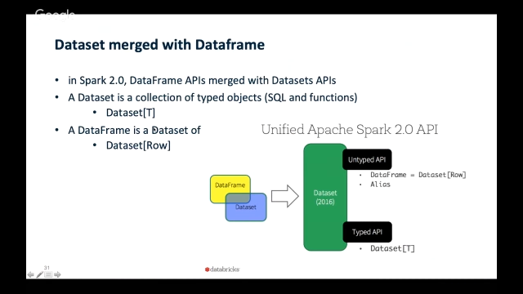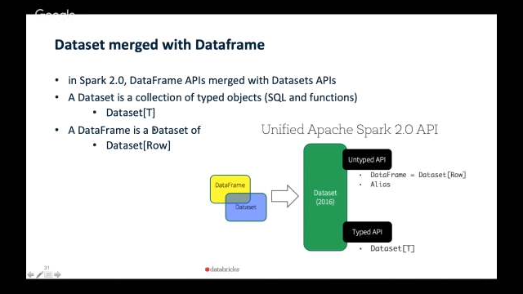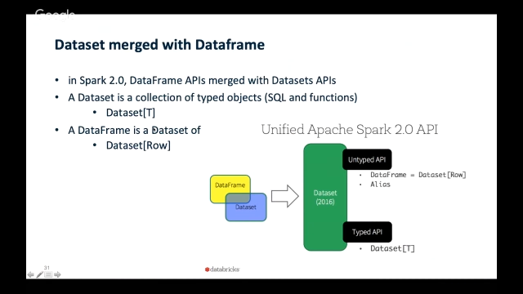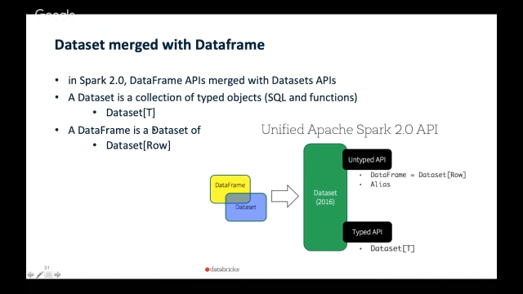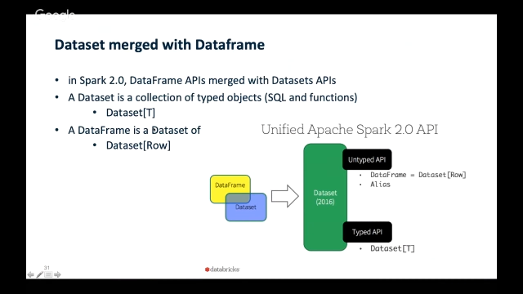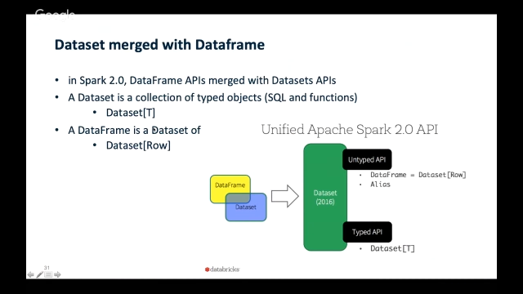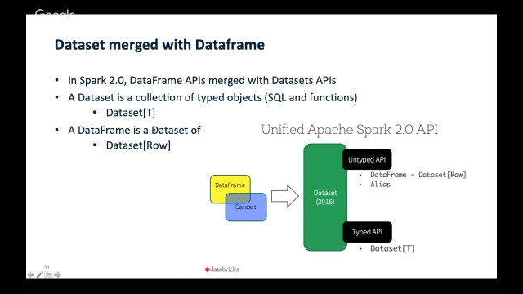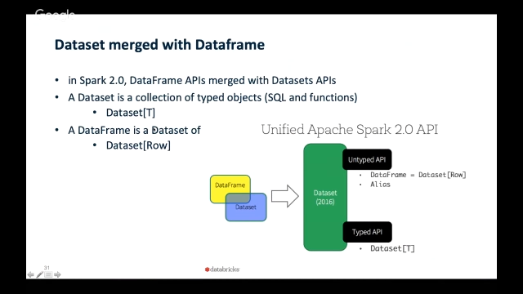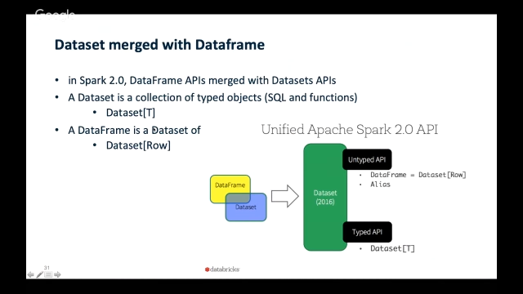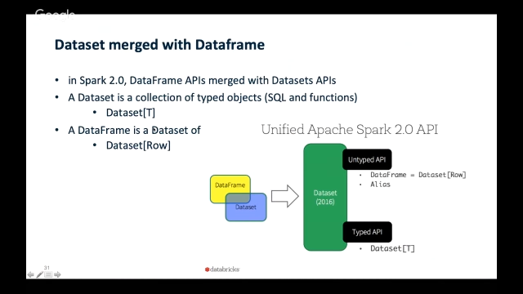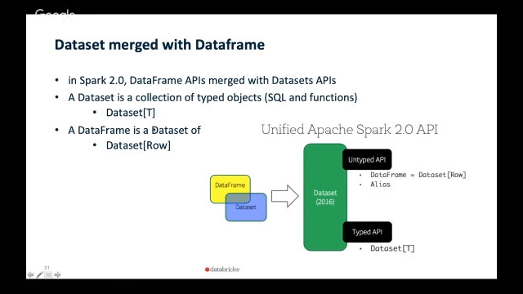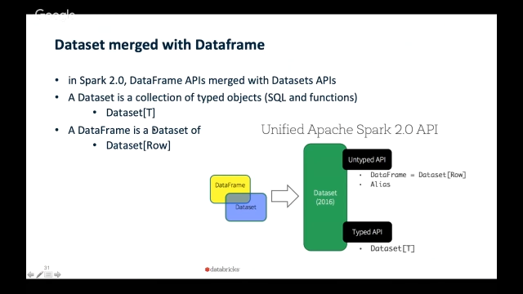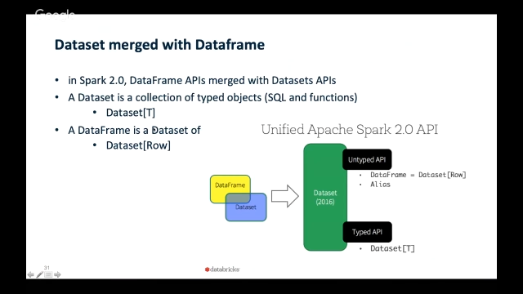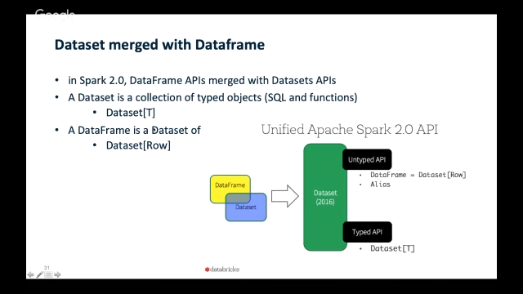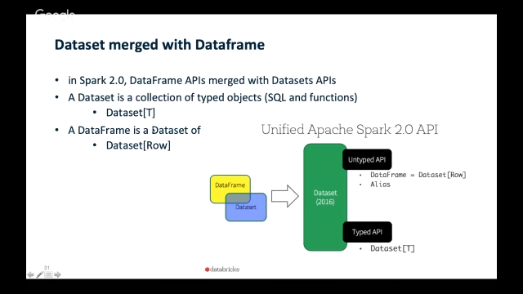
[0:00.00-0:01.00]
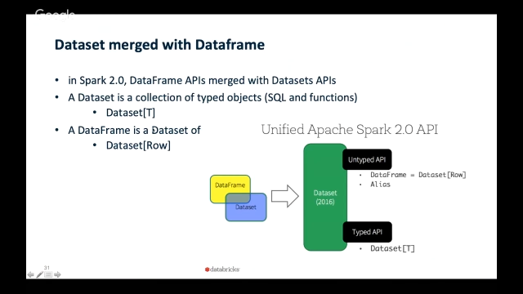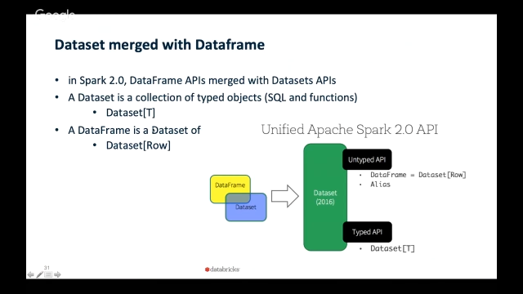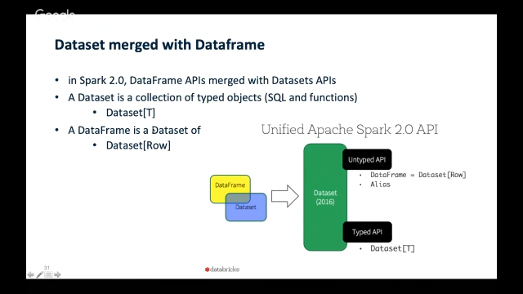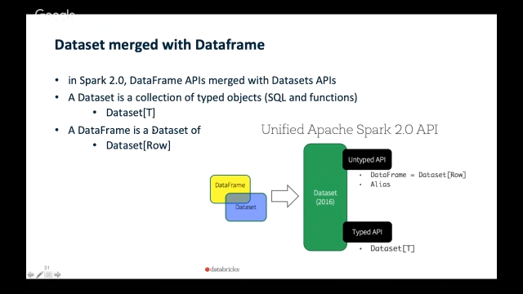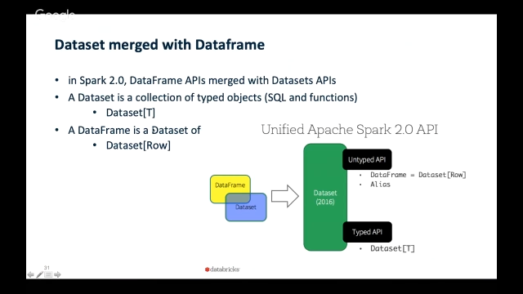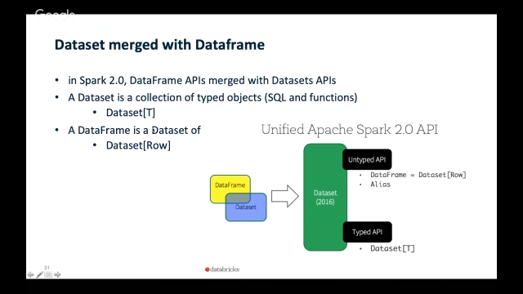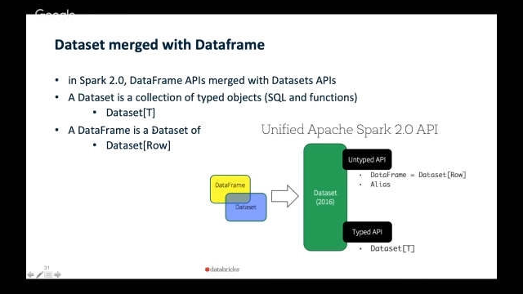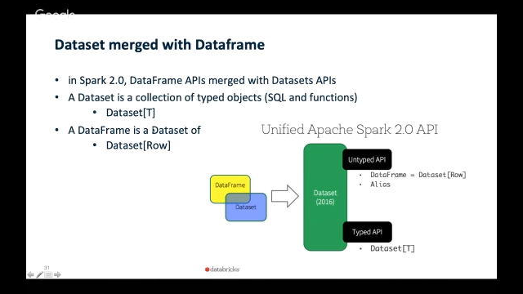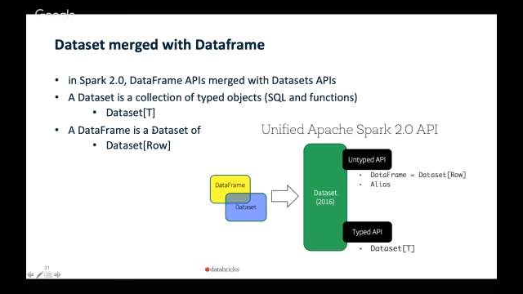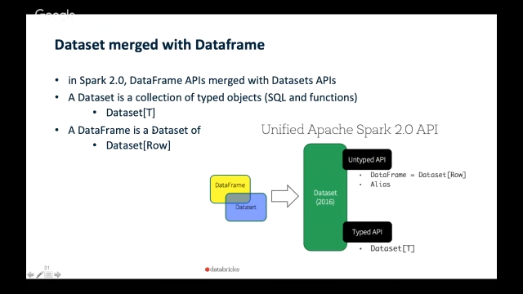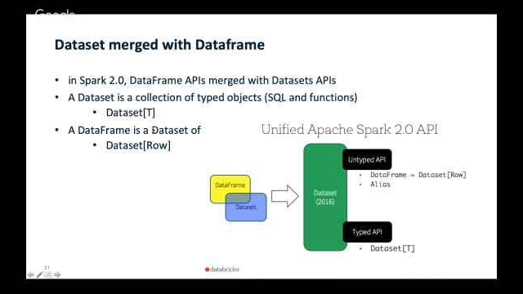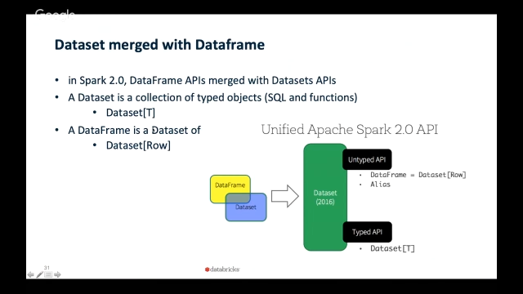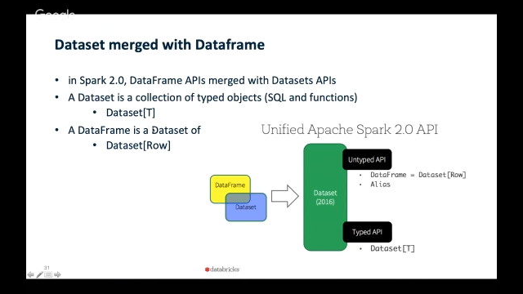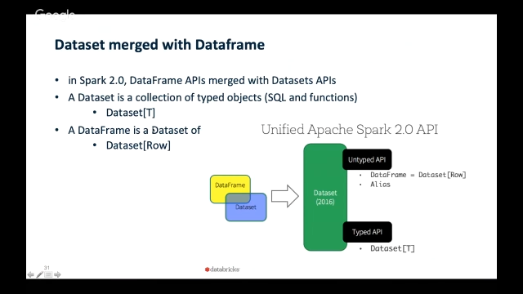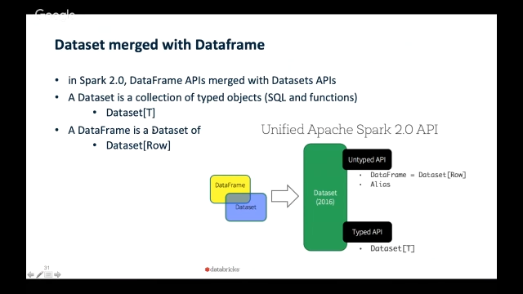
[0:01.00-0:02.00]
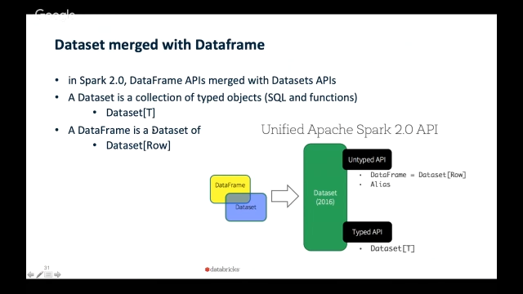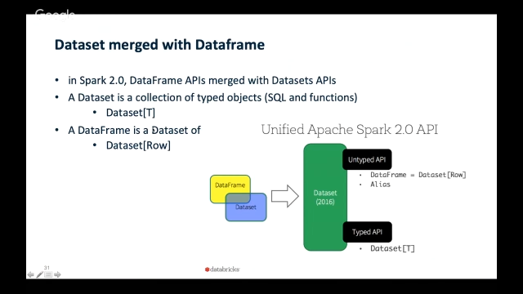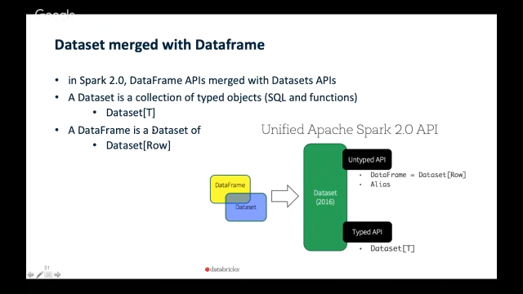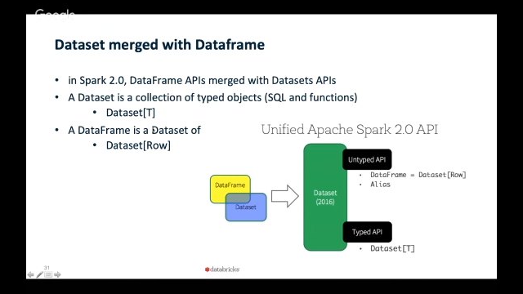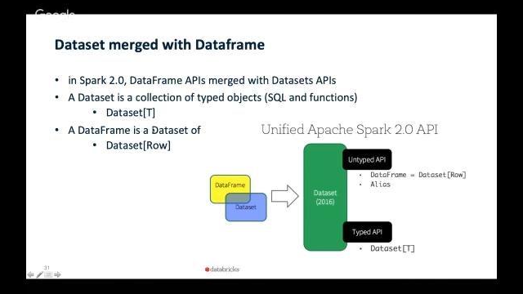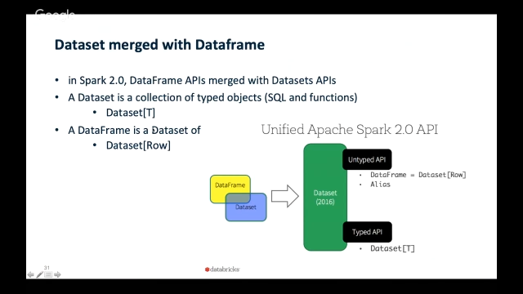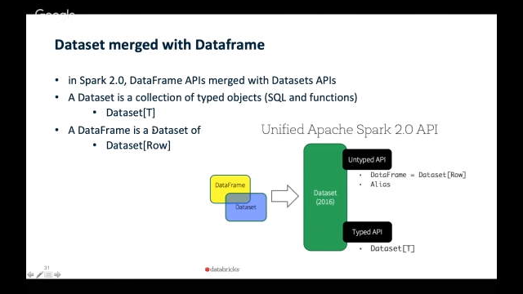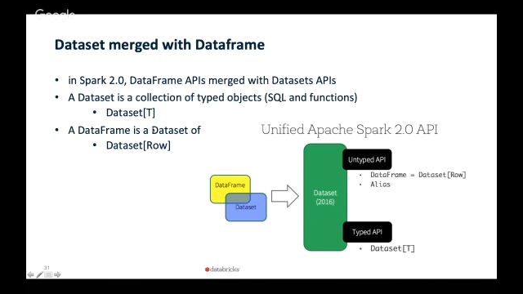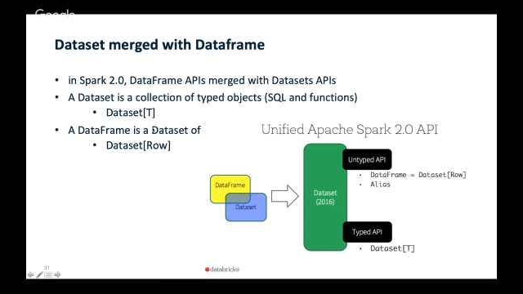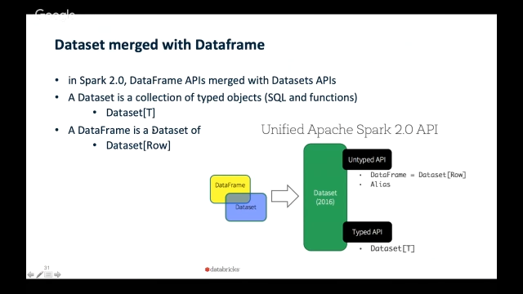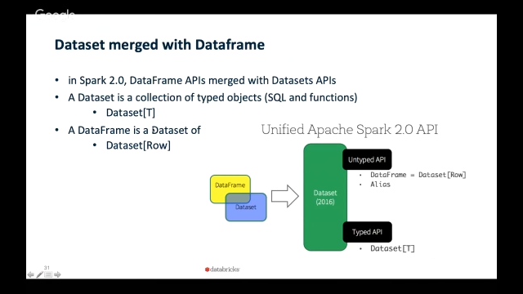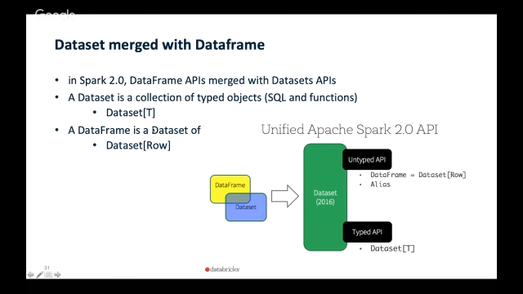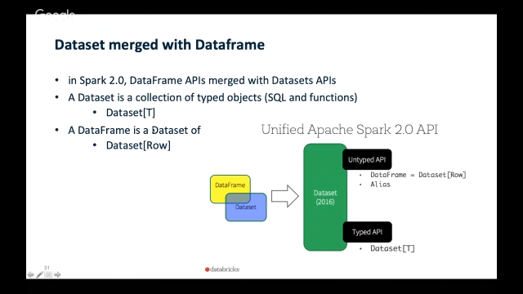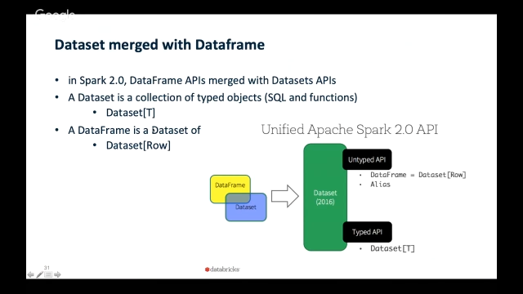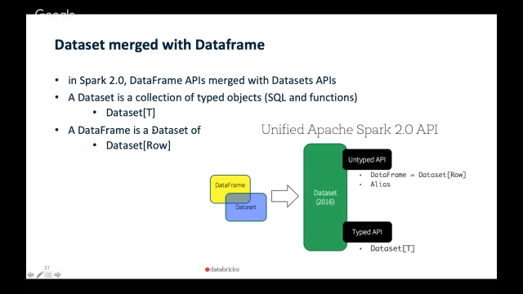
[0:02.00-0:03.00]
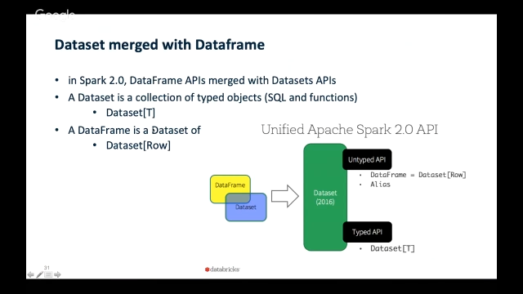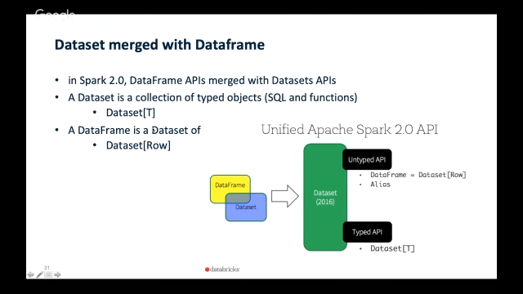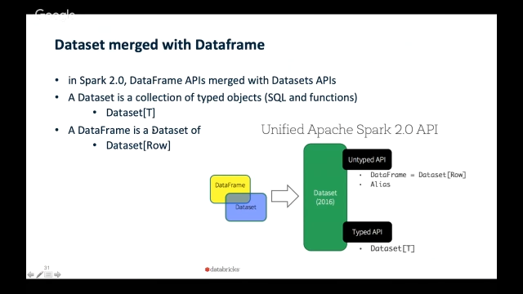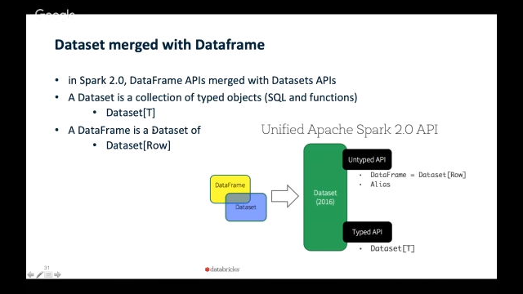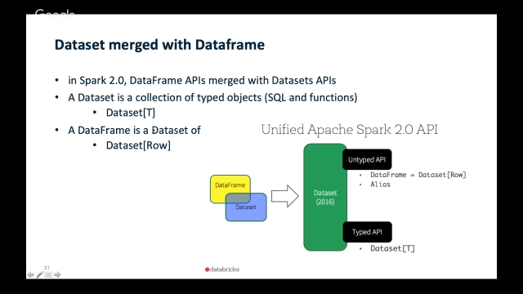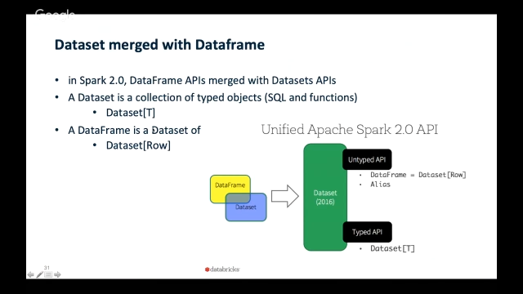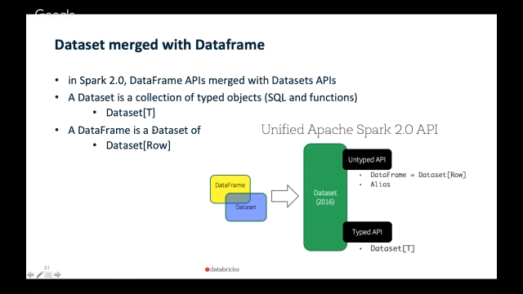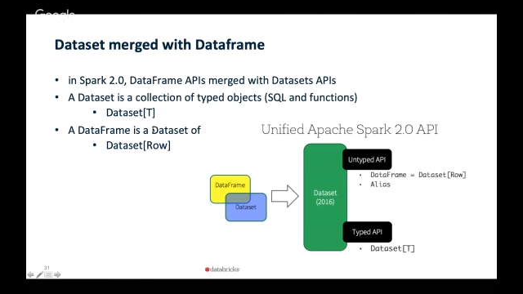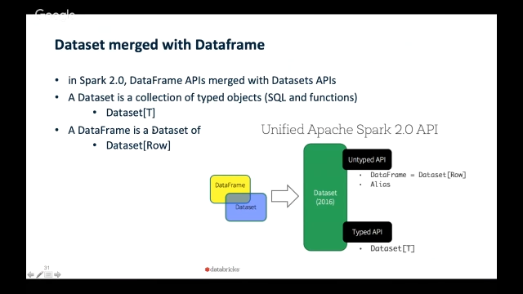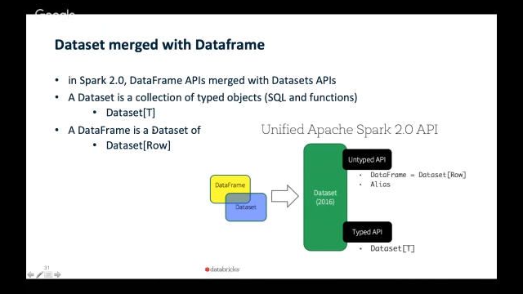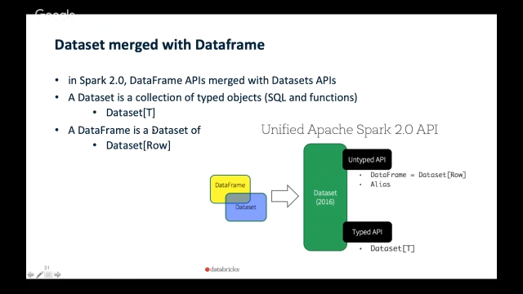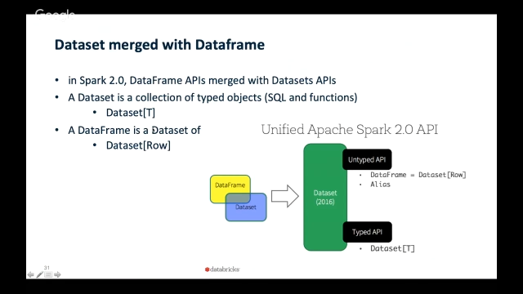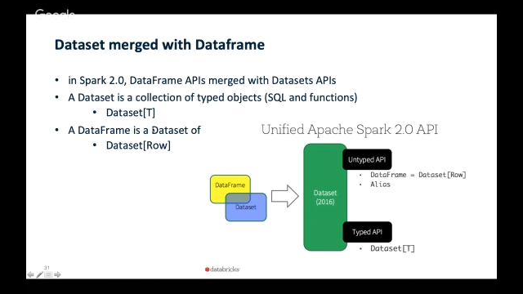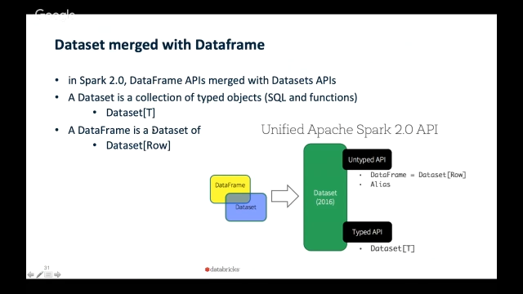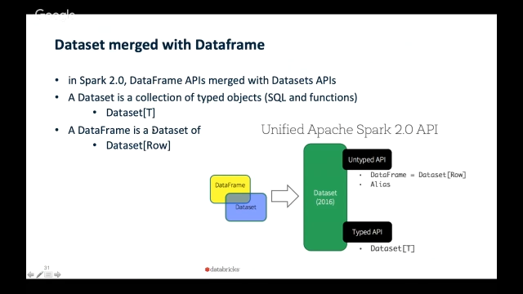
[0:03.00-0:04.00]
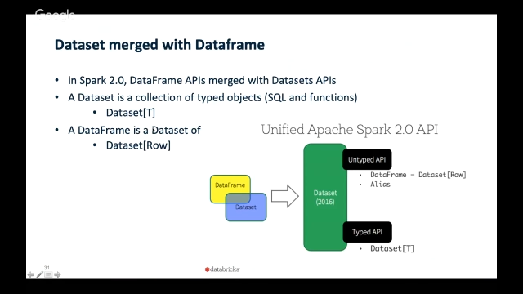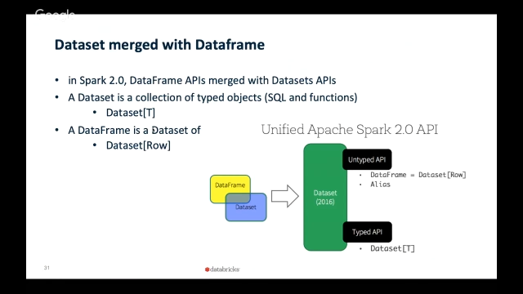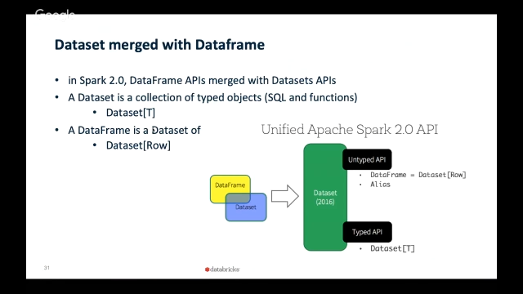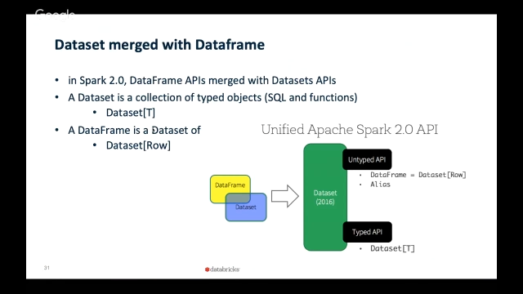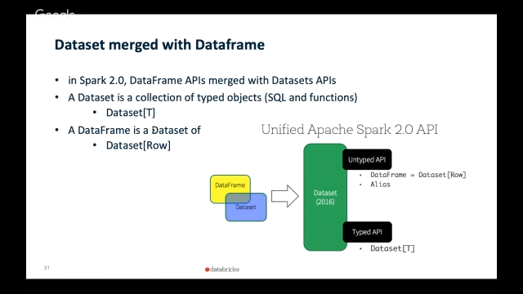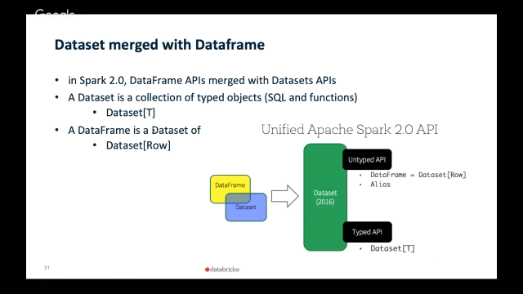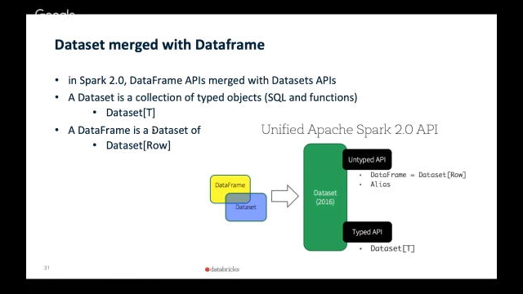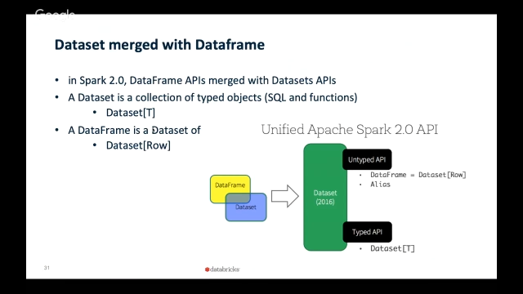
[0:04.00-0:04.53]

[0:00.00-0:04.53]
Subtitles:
Nobody's mouth can be seen.